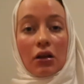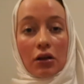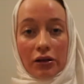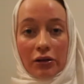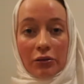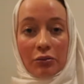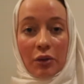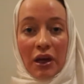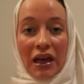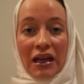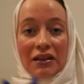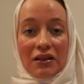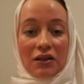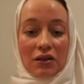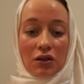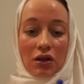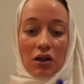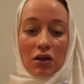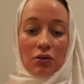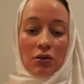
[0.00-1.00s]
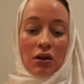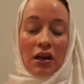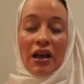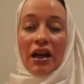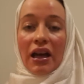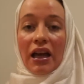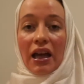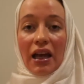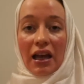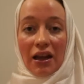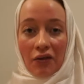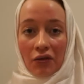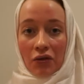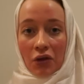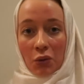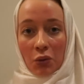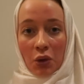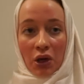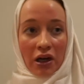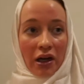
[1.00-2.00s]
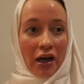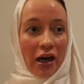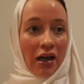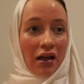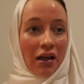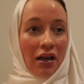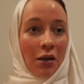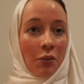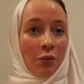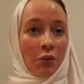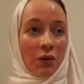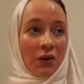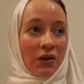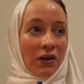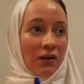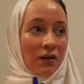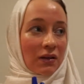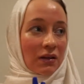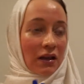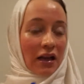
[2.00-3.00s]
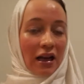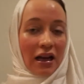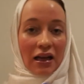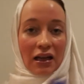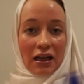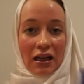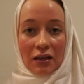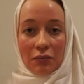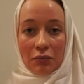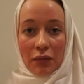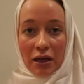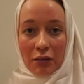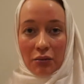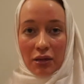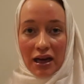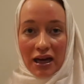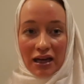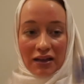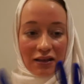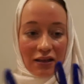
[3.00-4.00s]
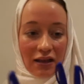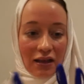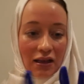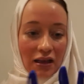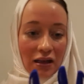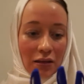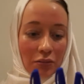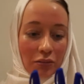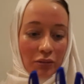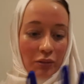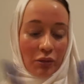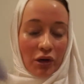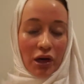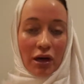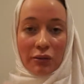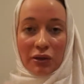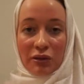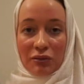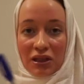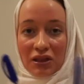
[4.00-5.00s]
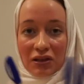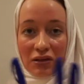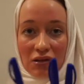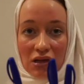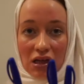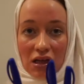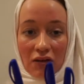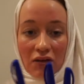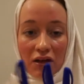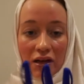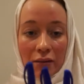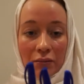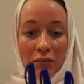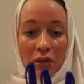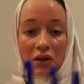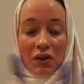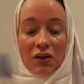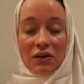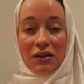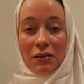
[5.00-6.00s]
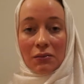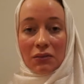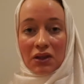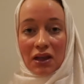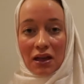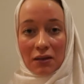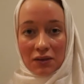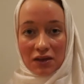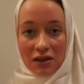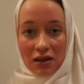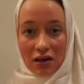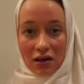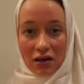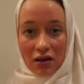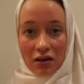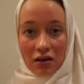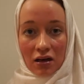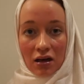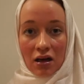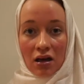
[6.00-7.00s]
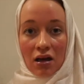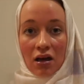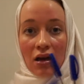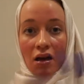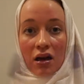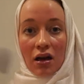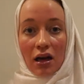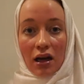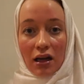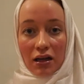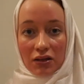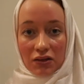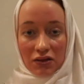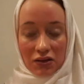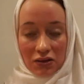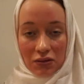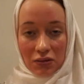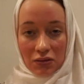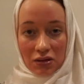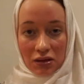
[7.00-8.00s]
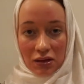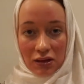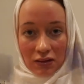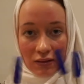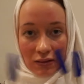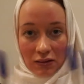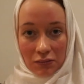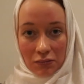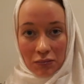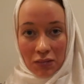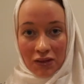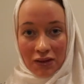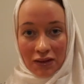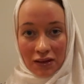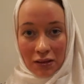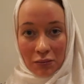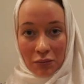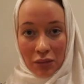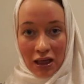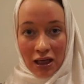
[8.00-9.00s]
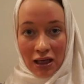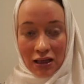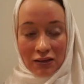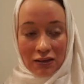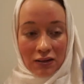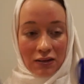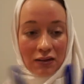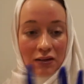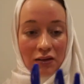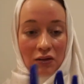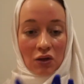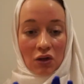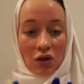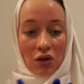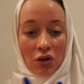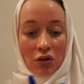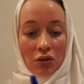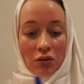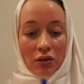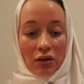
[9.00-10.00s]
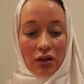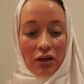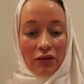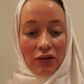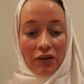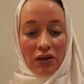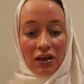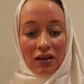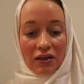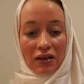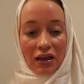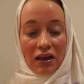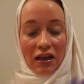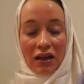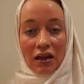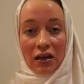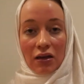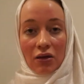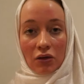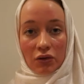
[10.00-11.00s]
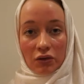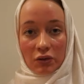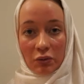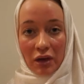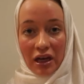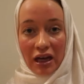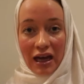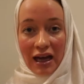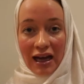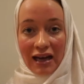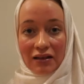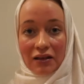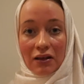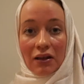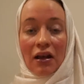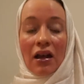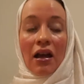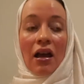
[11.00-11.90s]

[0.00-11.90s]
of pens, you know, everywhere. I keep these like in my bags. I keep probably 3 of them, because sometimes there are other students missing pens, you know, if they're taking notes by hand.